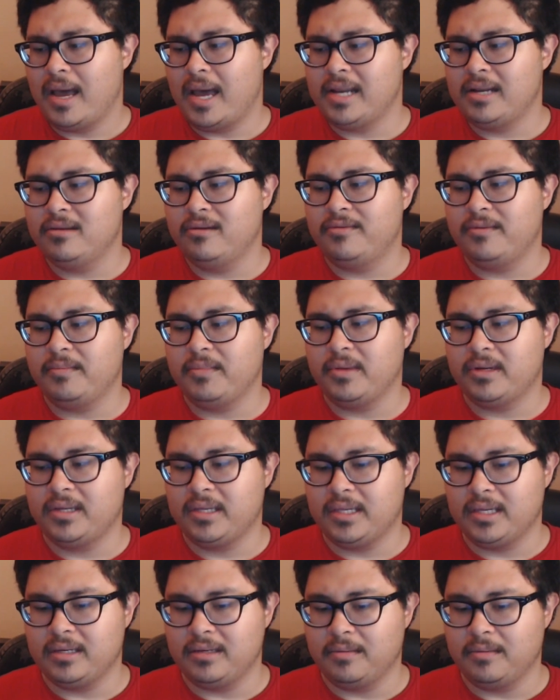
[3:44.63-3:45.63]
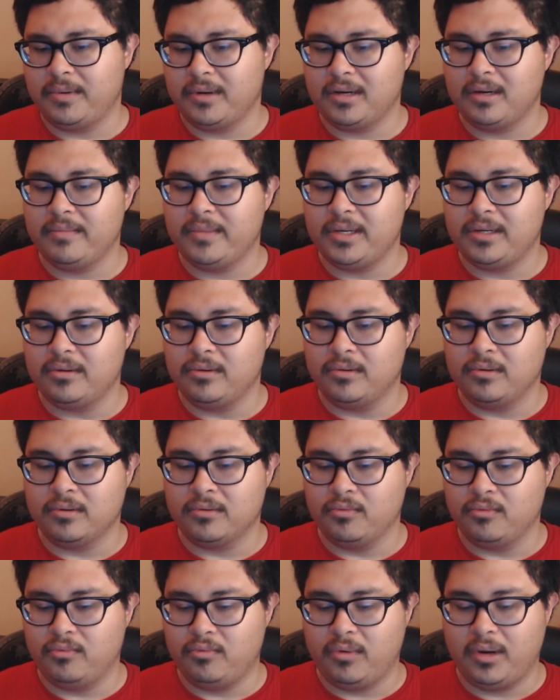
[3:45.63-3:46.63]
I don't know if I'm going to get an apartment
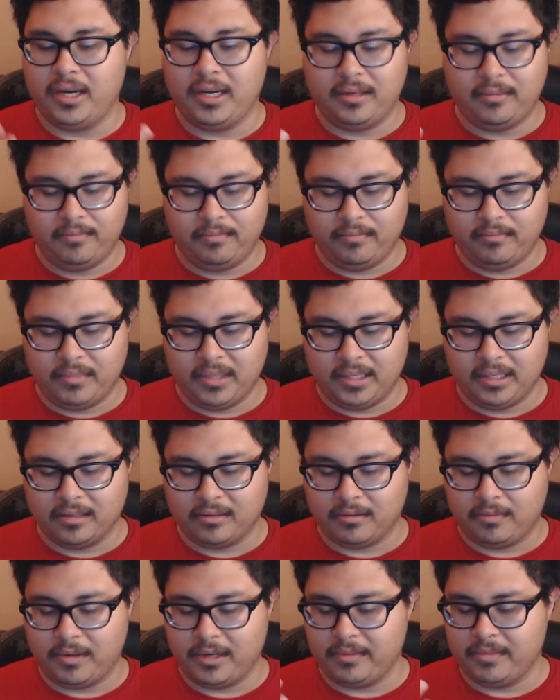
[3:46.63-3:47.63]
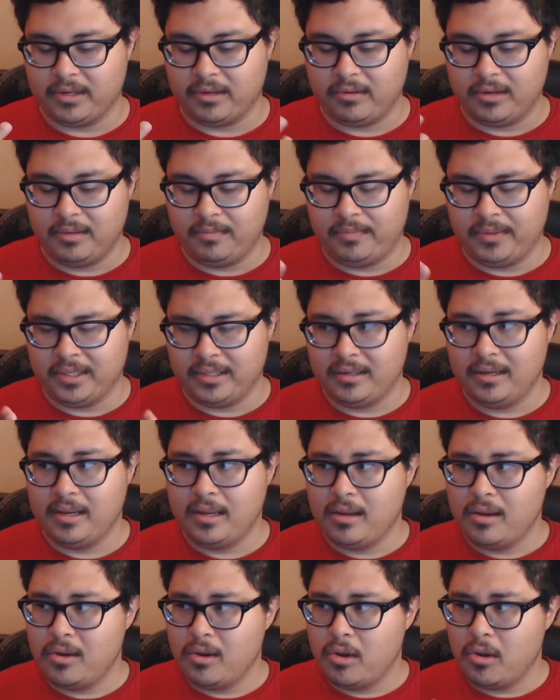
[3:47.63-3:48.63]
or what, another apartment or what, but
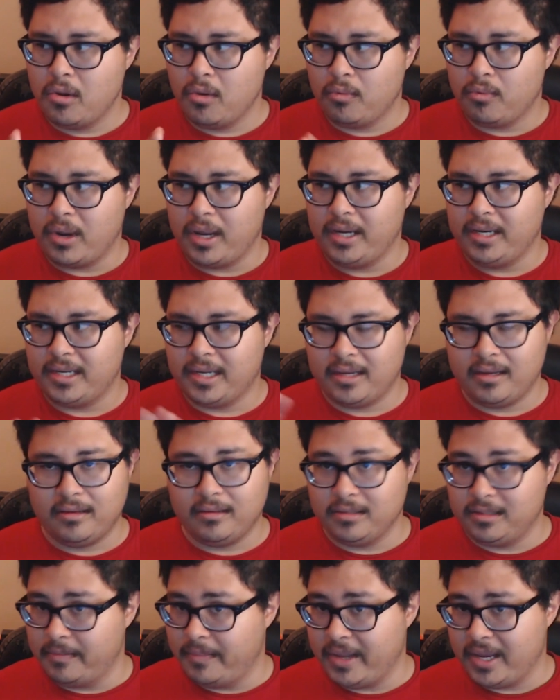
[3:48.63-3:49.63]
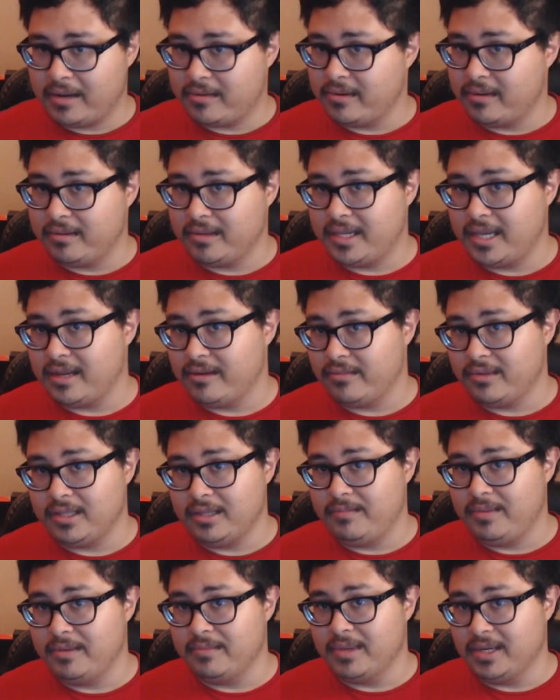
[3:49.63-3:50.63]
right now the background can't
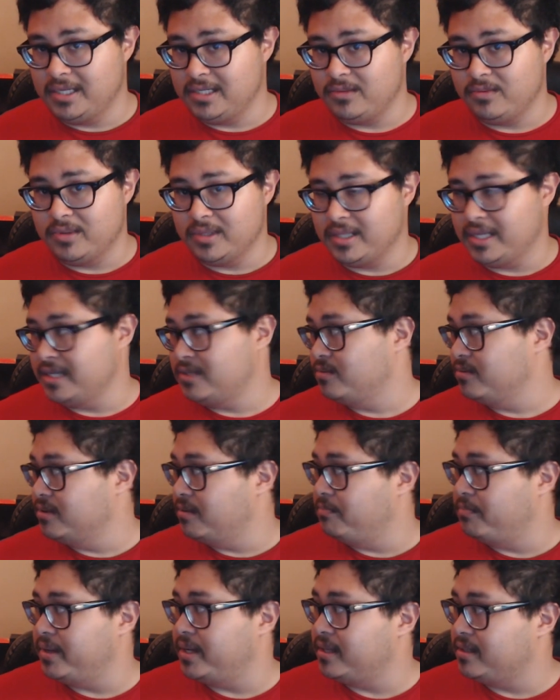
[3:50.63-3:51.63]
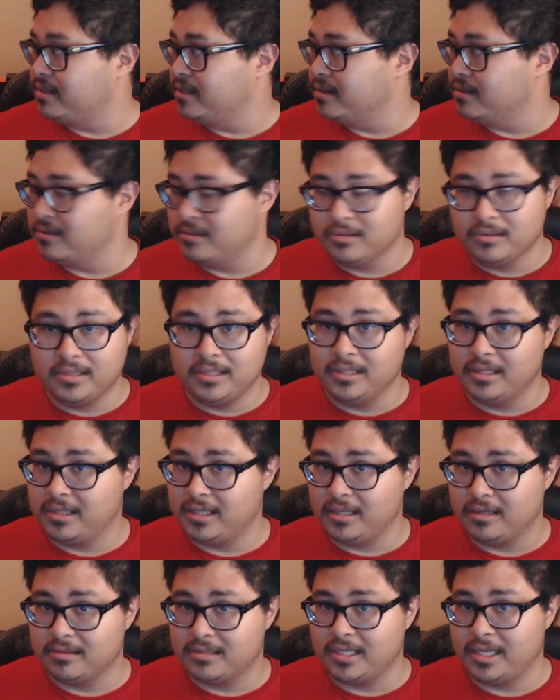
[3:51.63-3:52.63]
really be messed with. That's where the bed goes,
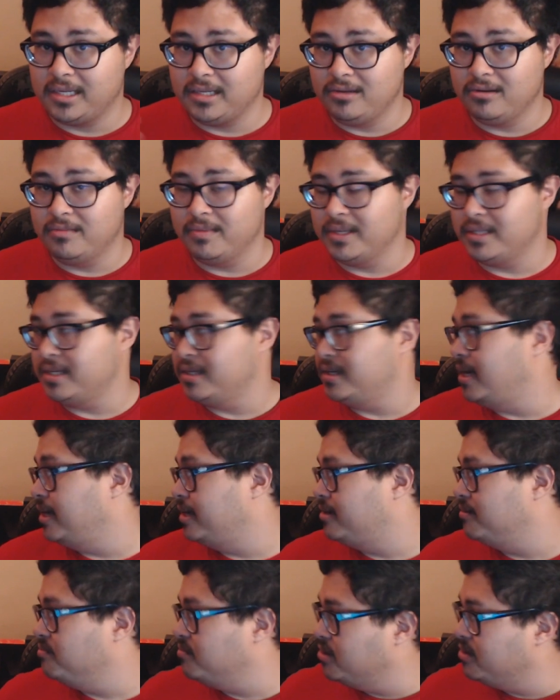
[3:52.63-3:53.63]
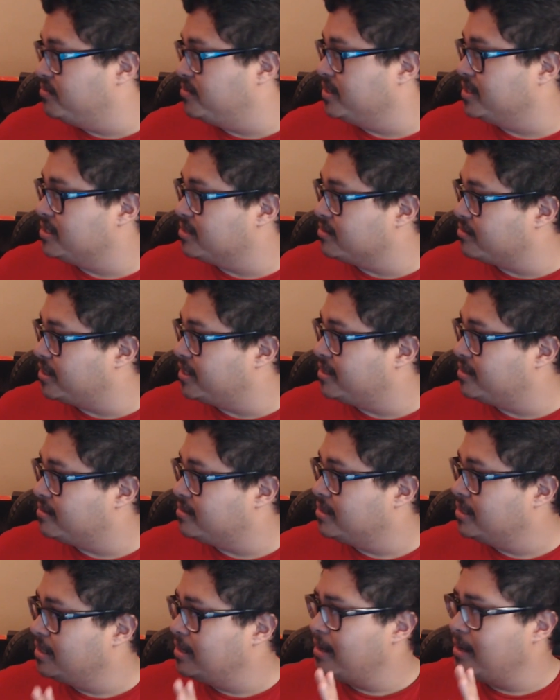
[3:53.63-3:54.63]
nothing else I can do about that. I can move things
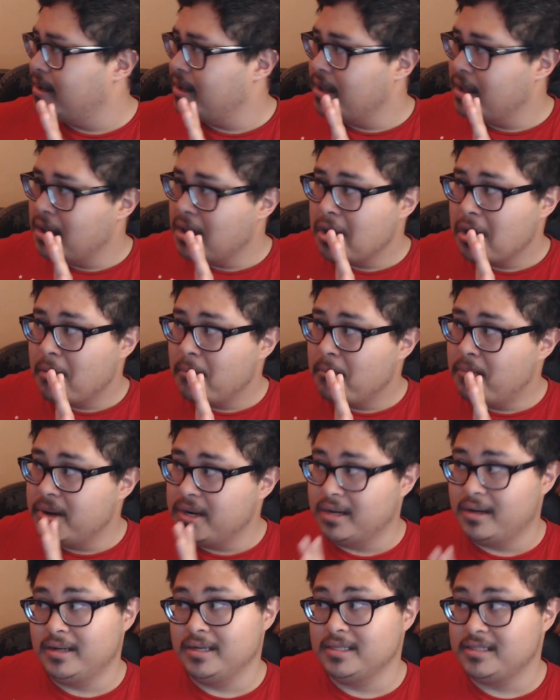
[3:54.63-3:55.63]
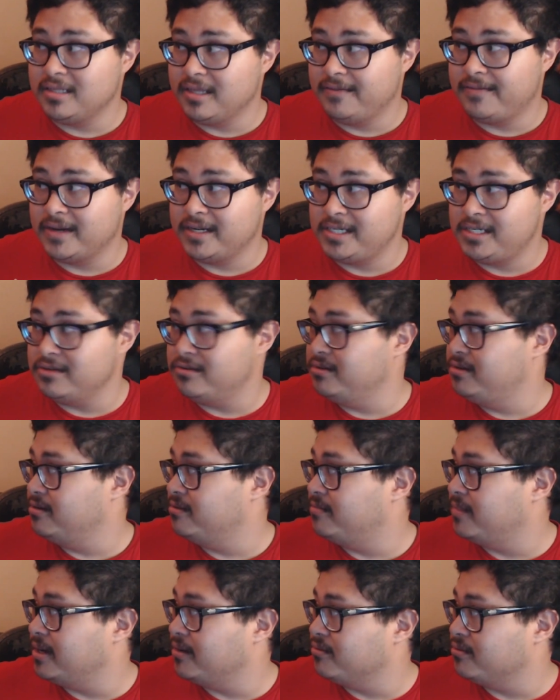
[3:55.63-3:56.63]
around, but honestly, if I showed
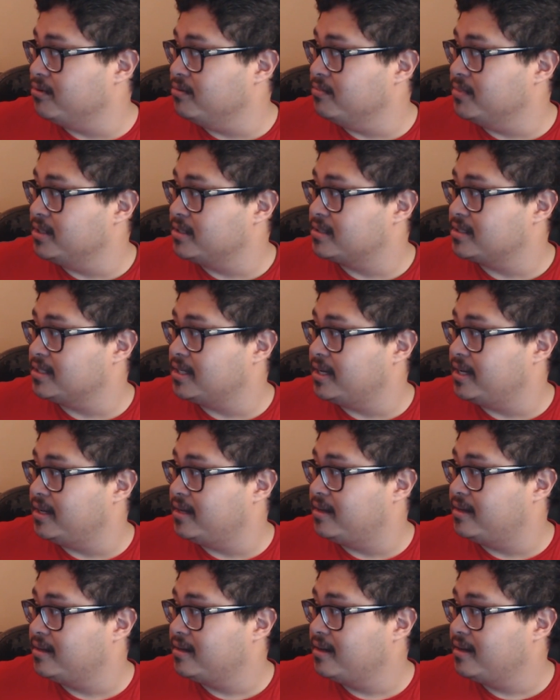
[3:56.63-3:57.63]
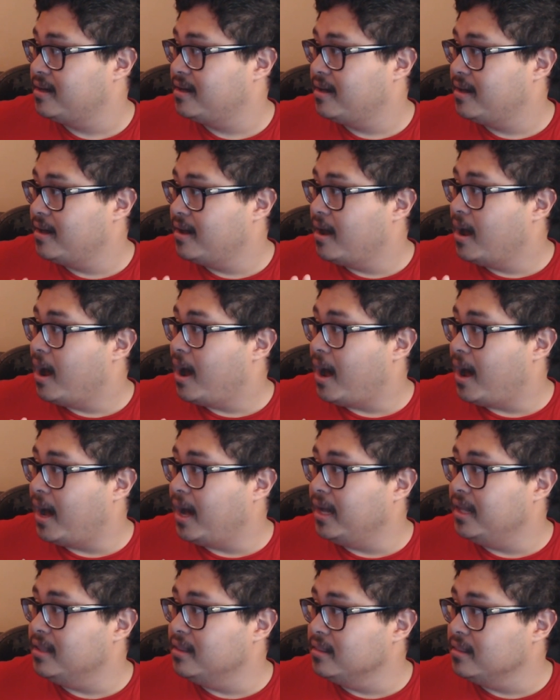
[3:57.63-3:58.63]
you what my room looks like,
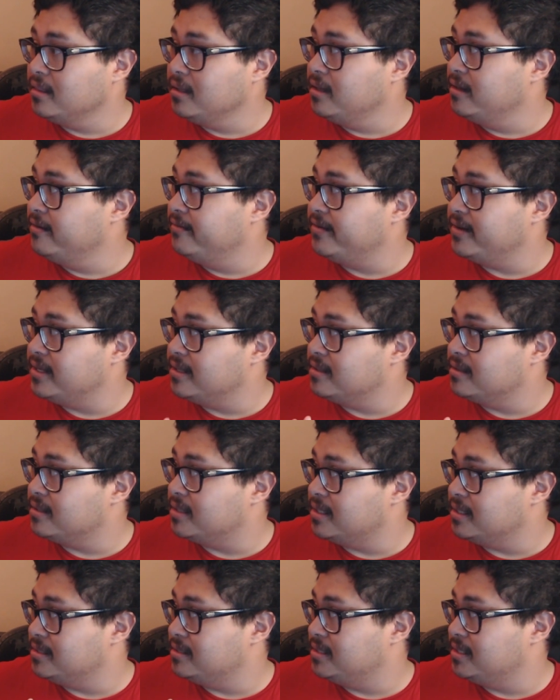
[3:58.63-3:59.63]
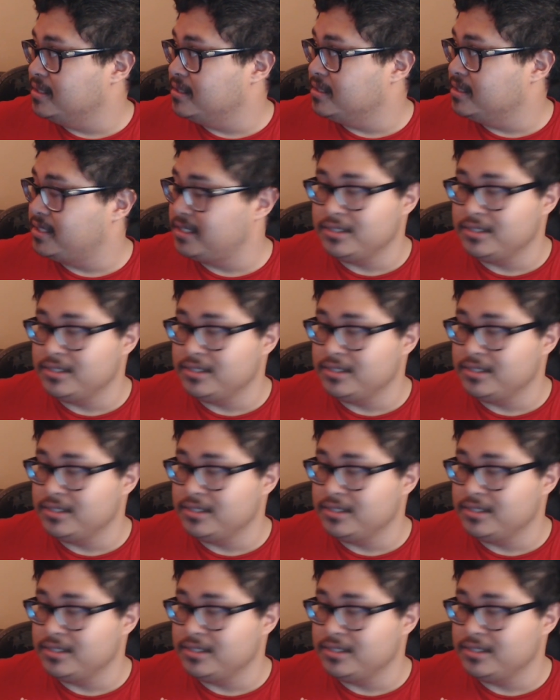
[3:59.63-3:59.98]
I live in a